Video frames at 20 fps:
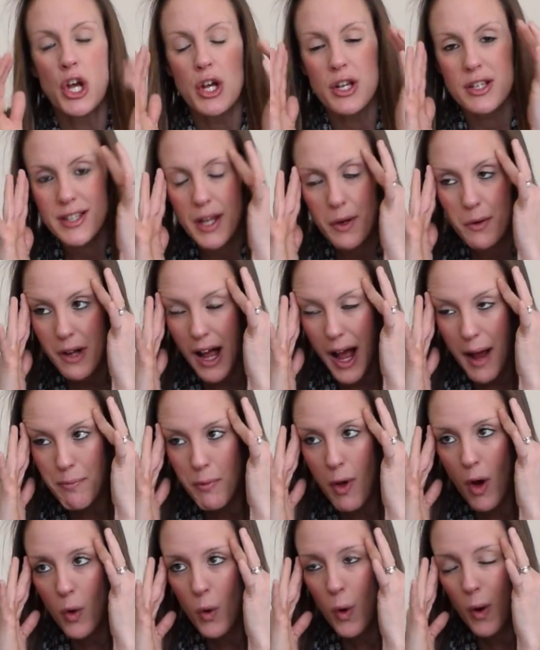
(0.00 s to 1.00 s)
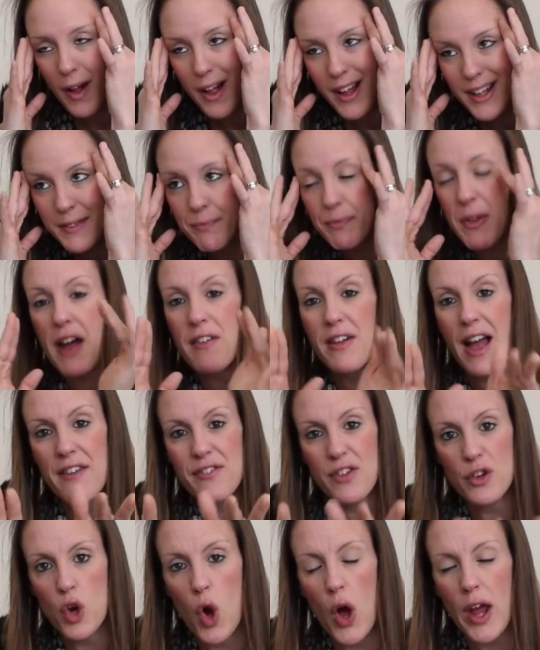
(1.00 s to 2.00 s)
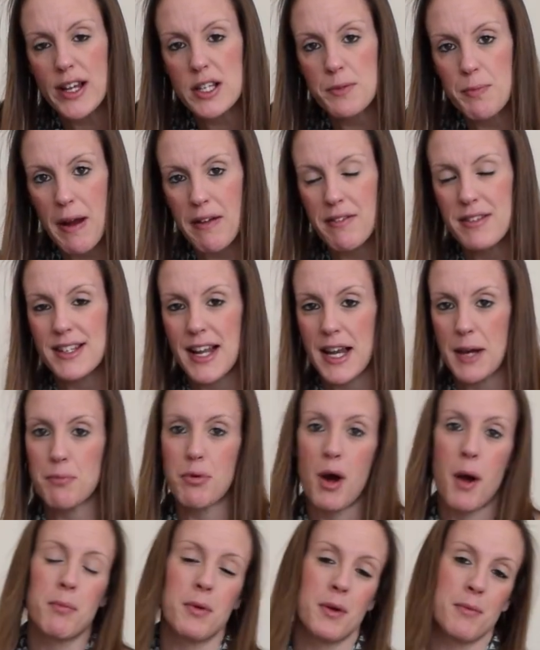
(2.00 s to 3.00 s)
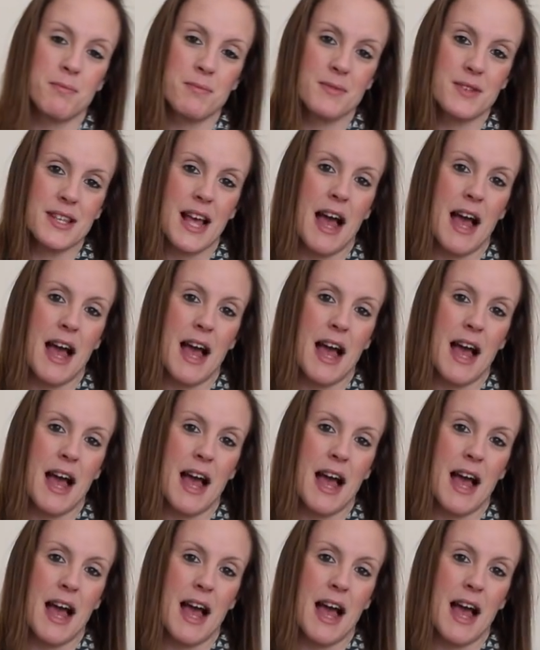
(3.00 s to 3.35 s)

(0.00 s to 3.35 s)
So I've not experienced any problems.